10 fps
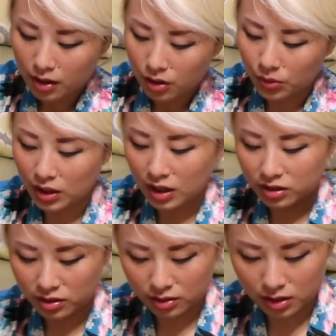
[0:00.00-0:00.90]
when it
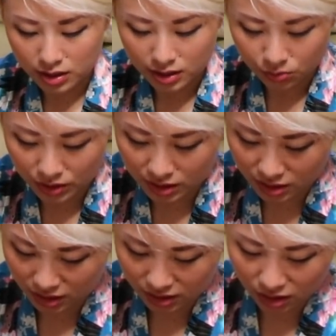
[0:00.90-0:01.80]

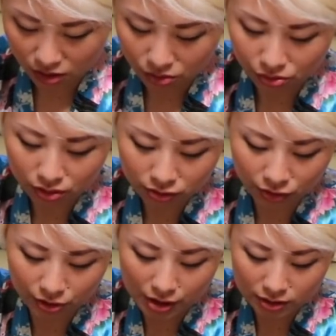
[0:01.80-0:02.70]
sits in the noodles for
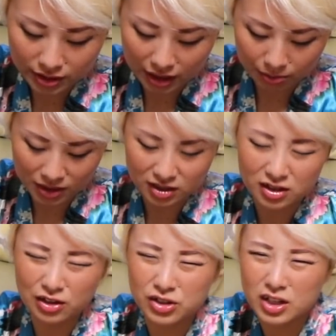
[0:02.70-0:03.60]
a long time, it
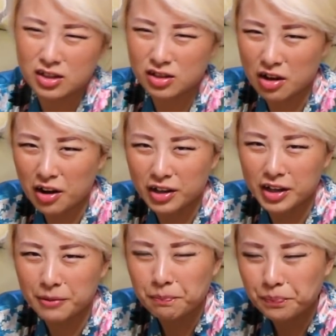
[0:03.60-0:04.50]
starts to get
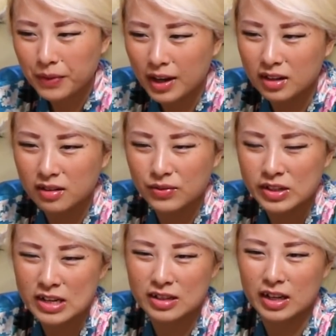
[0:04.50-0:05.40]
soggy. It doesn't even
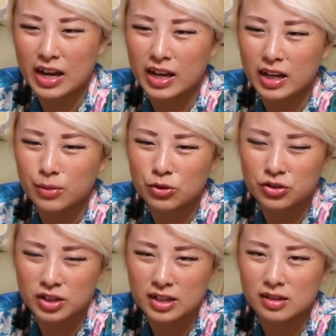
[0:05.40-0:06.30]
taste like egg anymore. It
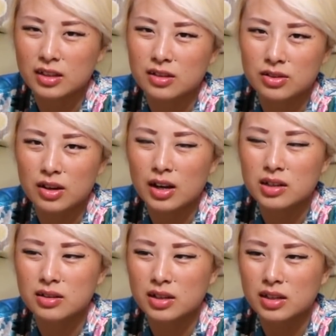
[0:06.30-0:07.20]
just tastes like the
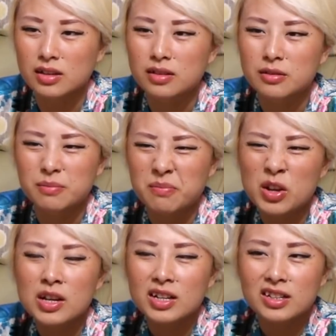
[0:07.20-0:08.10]
sauce, and it
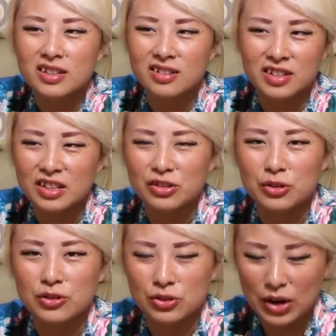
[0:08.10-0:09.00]
doesn't taste
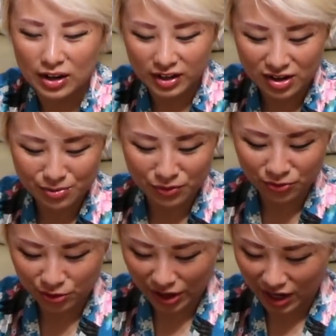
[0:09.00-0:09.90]
good. So now I
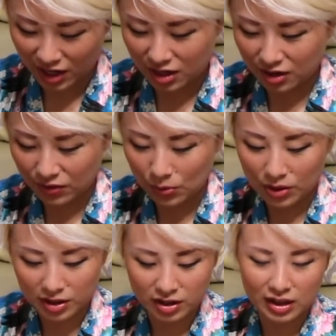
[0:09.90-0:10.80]
prefer egg if I
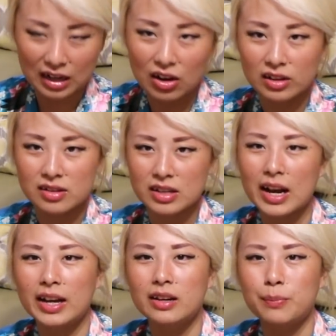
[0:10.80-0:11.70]
want it, like on the
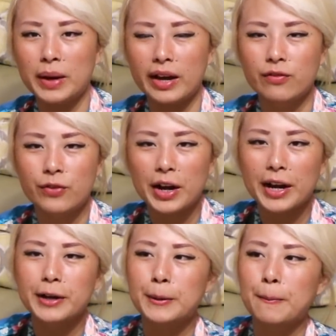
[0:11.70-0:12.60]
side, pan
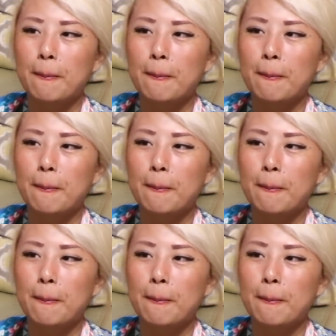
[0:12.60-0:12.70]
fried,